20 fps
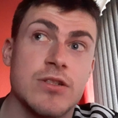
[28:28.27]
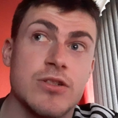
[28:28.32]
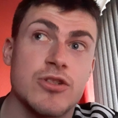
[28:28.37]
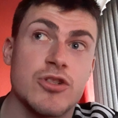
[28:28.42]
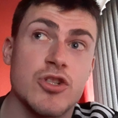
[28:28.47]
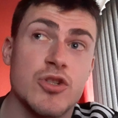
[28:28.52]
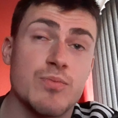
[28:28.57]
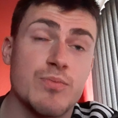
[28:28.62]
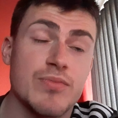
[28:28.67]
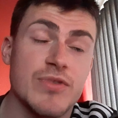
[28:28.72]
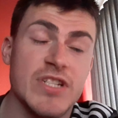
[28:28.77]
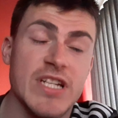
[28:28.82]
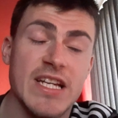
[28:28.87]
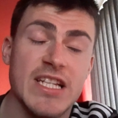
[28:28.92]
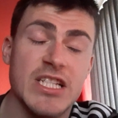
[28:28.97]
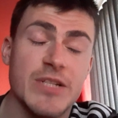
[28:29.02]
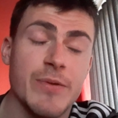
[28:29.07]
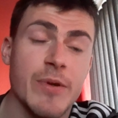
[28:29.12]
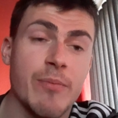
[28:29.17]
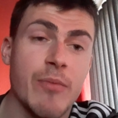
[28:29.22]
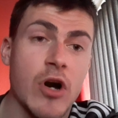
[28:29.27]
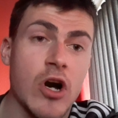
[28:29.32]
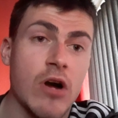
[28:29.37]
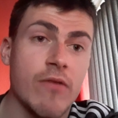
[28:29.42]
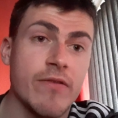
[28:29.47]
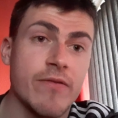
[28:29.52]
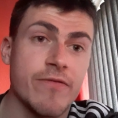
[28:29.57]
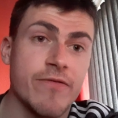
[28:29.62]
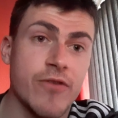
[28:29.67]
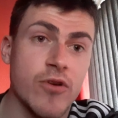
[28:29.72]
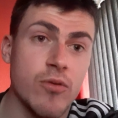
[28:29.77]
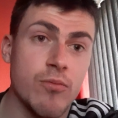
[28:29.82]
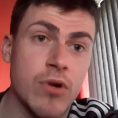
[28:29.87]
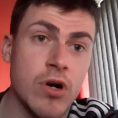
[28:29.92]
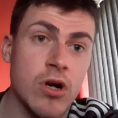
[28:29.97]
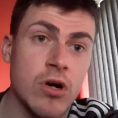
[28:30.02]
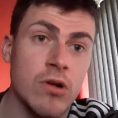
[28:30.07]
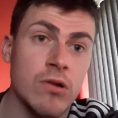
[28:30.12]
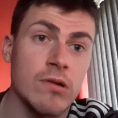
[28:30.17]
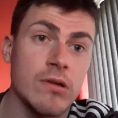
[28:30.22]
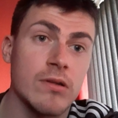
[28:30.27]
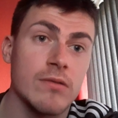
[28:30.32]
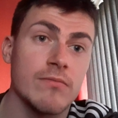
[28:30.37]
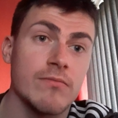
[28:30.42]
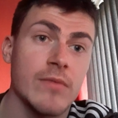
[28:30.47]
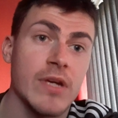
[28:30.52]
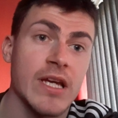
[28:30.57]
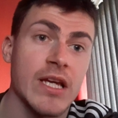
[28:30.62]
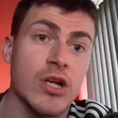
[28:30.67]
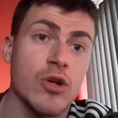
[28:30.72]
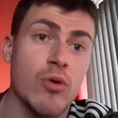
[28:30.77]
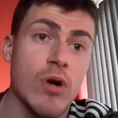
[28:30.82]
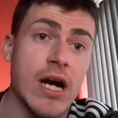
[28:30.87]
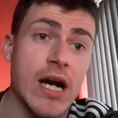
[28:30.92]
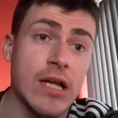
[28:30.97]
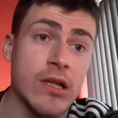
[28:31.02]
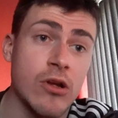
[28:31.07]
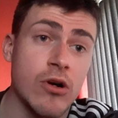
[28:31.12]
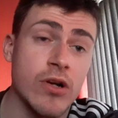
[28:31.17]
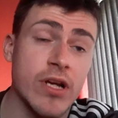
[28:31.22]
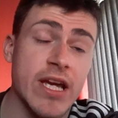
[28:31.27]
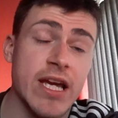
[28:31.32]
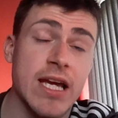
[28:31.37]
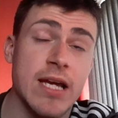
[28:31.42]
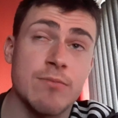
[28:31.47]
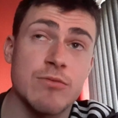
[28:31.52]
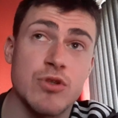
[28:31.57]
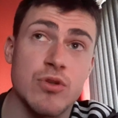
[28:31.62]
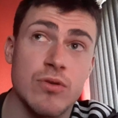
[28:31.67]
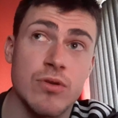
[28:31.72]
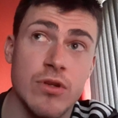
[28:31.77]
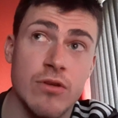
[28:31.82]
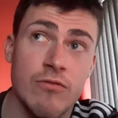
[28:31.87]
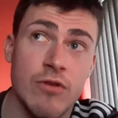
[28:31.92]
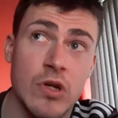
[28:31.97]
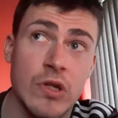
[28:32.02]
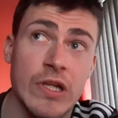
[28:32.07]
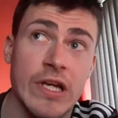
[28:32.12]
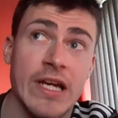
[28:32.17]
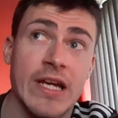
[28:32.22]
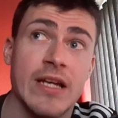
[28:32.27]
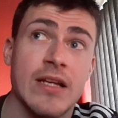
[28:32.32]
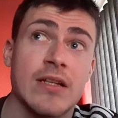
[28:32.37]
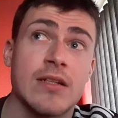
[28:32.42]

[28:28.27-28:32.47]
Just seems to be boring football in quite a lot of games under Ole.